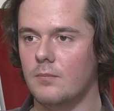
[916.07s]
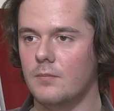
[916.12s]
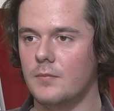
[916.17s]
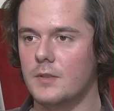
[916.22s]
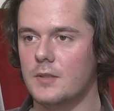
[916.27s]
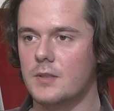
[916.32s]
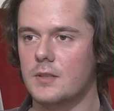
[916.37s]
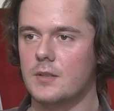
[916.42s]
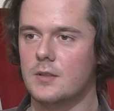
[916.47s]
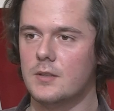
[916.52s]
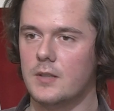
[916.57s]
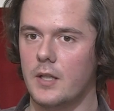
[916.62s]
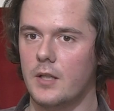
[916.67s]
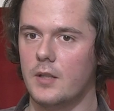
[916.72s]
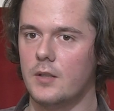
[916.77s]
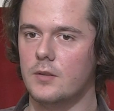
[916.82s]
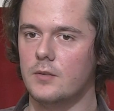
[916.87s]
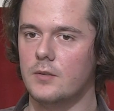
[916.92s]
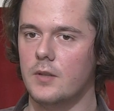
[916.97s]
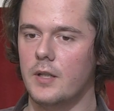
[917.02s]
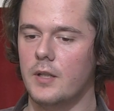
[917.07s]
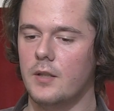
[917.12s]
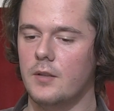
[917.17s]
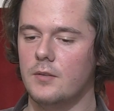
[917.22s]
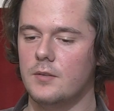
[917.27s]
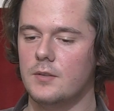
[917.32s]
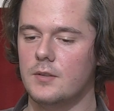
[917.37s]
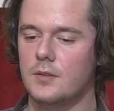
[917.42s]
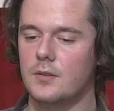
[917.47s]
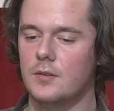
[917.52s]
this cycle
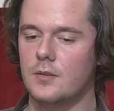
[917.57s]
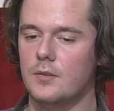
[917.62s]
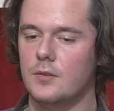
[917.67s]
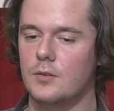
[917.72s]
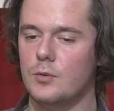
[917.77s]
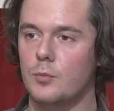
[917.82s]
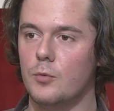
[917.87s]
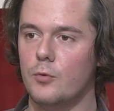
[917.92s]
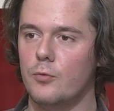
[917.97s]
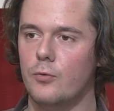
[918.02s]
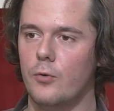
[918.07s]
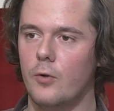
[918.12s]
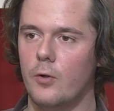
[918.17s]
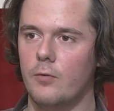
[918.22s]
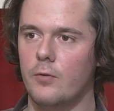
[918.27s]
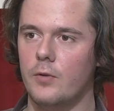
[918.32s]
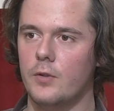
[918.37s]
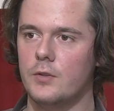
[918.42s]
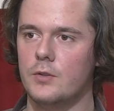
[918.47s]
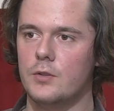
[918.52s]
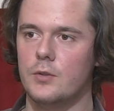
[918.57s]
and to move forward